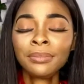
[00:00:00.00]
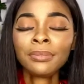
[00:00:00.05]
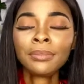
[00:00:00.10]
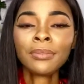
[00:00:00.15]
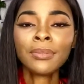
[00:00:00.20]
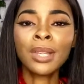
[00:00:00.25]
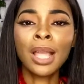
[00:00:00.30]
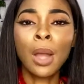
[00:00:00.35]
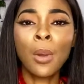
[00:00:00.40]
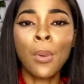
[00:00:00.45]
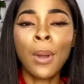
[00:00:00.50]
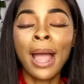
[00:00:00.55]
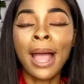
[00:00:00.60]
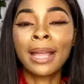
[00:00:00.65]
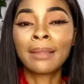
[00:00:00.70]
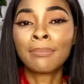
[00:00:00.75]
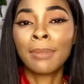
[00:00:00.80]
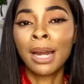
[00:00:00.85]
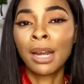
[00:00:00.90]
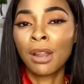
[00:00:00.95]
I'll
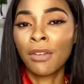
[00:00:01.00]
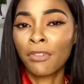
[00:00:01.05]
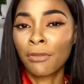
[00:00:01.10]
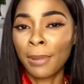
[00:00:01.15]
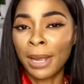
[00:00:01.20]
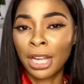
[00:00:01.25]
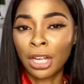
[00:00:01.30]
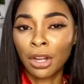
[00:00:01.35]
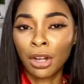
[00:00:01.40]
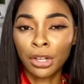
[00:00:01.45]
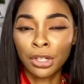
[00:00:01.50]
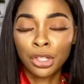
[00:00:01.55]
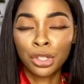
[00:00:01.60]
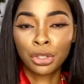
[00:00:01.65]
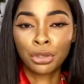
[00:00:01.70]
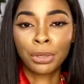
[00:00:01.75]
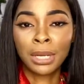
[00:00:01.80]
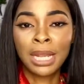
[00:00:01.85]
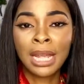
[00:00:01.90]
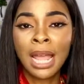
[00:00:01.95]
add my love for my
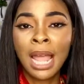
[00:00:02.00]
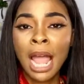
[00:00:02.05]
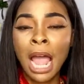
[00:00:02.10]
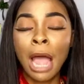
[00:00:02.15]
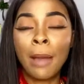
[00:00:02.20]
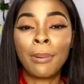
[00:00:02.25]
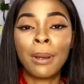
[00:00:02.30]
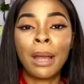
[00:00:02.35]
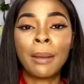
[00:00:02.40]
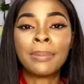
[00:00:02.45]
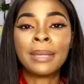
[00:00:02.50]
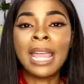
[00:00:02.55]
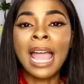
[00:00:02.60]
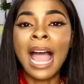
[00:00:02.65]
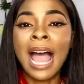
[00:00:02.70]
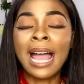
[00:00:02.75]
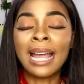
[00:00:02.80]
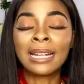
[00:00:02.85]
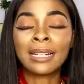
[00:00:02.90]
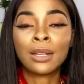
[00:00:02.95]
country. I'll probably
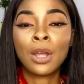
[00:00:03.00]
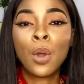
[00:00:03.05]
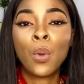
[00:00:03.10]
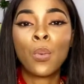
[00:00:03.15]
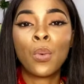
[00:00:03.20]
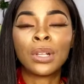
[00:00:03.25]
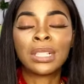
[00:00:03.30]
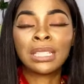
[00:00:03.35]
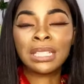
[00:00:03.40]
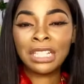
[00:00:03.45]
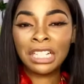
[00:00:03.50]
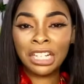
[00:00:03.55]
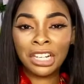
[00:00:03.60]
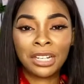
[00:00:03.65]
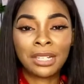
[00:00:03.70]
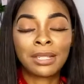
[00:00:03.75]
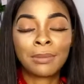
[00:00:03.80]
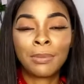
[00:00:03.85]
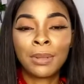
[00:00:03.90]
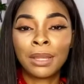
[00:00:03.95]
add what
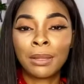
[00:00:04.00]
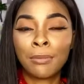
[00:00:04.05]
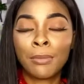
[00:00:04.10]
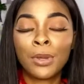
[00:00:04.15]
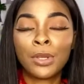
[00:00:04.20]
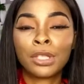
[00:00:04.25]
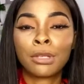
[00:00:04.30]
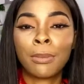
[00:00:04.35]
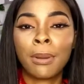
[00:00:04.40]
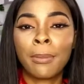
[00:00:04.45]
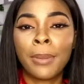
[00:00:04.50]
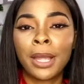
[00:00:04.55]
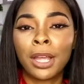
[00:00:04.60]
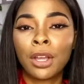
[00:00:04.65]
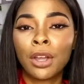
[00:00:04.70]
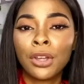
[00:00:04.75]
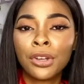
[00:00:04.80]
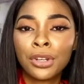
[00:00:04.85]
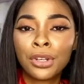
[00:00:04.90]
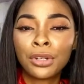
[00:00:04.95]
irks me the most about my
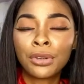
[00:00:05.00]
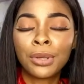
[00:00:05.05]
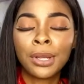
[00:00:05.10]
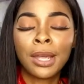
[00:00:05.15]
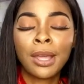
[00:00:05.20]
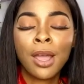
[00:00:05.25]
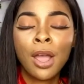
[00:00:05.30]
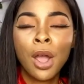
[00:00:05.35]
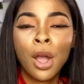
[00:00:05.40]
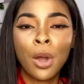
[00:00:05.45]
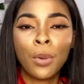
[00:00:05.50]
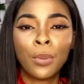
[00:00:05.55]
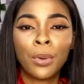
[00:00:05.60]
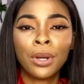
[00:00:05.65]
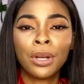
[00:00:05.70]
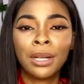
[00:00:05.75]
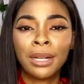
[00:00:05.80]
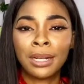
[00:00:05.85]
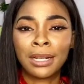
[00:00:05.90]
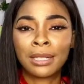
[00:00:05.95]
country, or
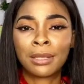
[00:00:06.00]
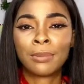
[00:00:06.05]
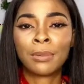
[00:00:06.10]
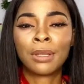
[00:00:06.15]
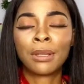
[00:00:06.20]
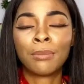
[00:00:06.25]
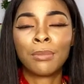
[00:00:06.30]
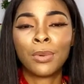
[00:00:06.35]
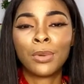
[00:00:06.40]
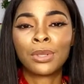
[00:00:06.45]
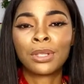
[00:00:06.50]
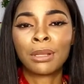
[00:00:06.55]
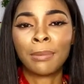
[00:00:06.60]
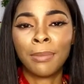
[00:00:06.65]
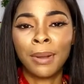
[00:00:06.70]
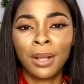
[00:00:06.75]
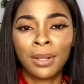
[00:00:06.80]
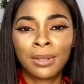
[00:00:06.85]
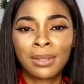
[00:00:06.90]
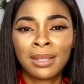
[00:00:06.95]
what irks me the most
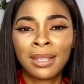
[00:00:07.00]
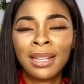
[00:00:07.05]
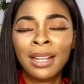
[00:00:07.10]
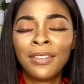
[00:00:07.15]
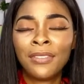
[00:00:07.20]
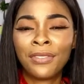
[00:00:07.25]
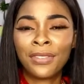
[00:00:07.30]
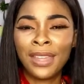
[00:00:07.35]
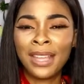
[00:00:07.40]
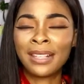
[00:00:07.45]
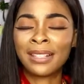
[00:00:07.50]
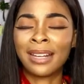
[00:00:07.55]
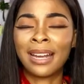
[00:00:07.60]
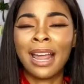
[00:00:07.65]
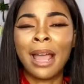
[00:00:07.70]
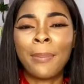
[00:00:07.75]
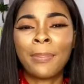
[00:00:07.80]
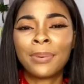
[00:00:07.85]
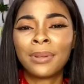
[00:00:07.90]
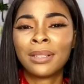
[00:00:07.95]
about things that are
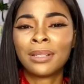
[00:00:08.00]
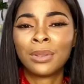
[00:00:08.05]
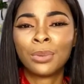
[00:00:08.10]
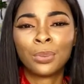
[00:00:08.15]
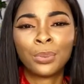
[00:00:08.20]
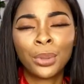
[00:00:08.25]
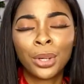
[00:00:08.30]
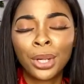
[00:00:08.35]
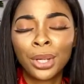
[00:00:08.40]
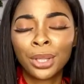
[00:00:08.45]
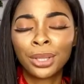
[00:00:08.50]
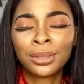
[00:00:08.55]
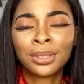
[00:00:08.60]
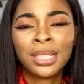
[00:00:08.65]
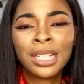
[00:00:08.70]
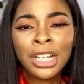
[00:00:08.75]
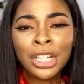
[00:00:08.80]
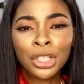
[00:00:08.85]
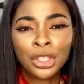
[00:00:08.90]
happening in the world.